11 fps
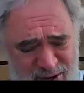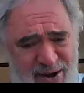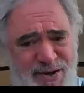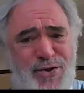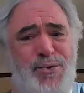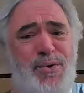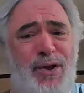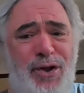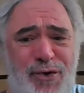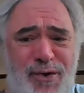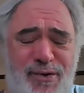I
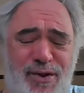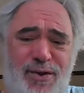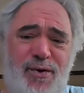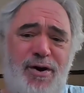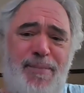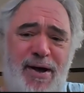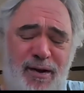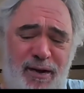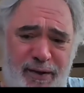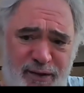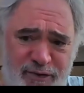do thought about a
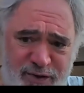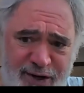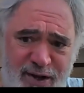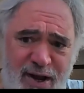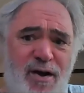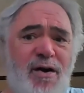little and studied.